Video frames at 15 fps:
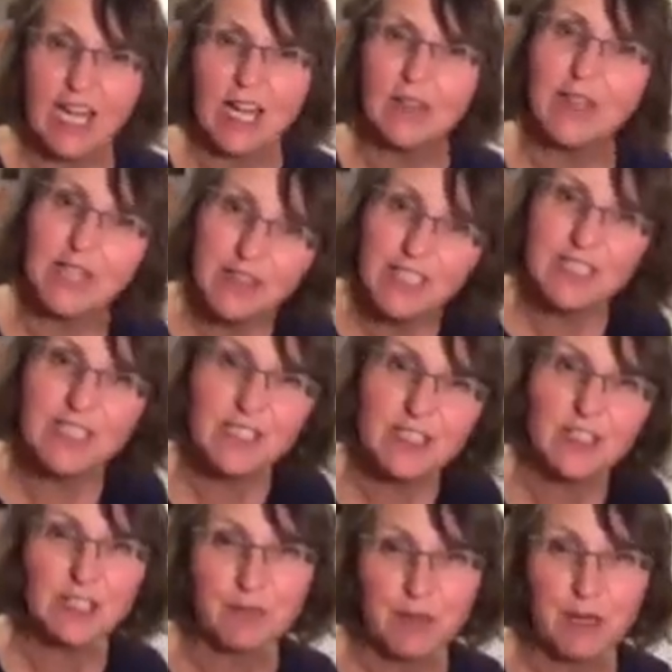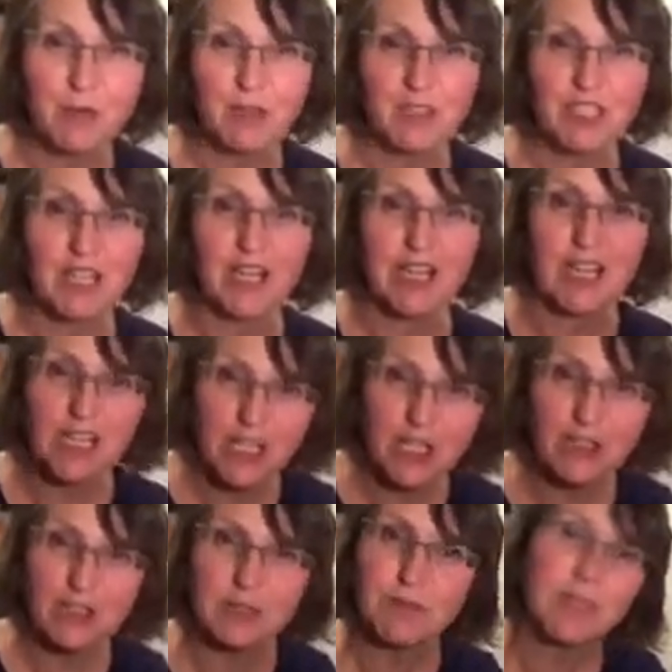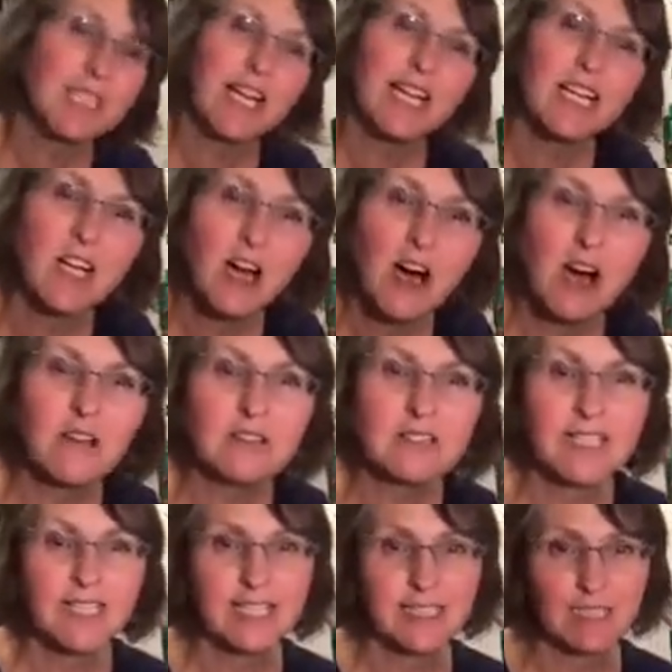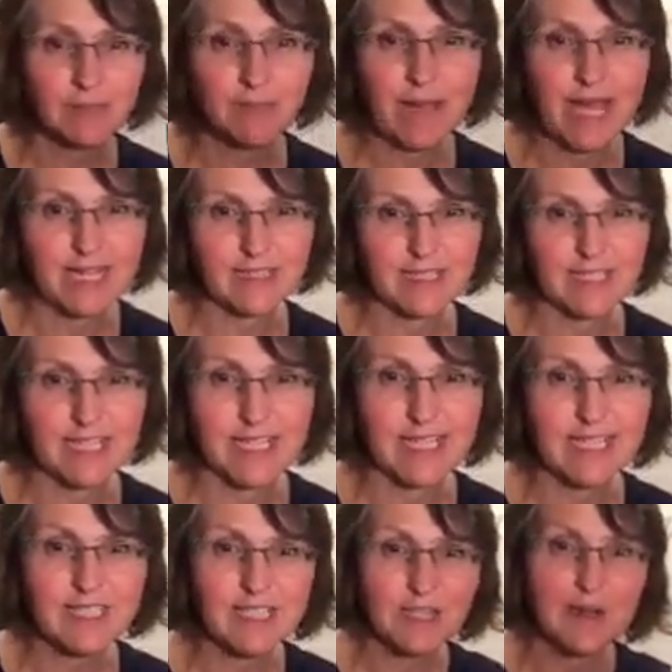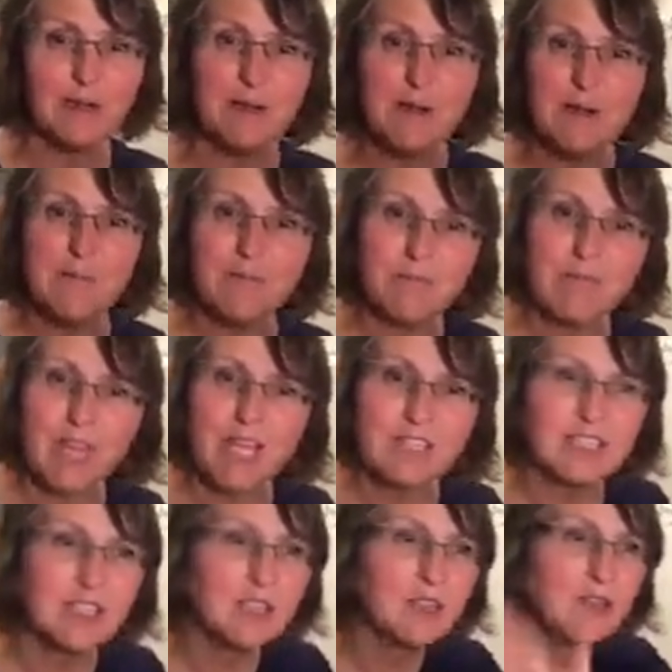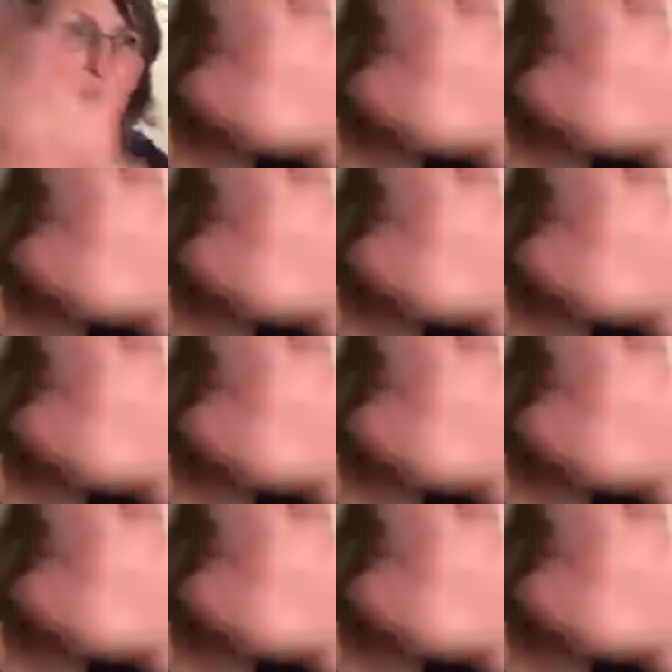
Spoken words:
then this is going to be what I use. But I can't expect it to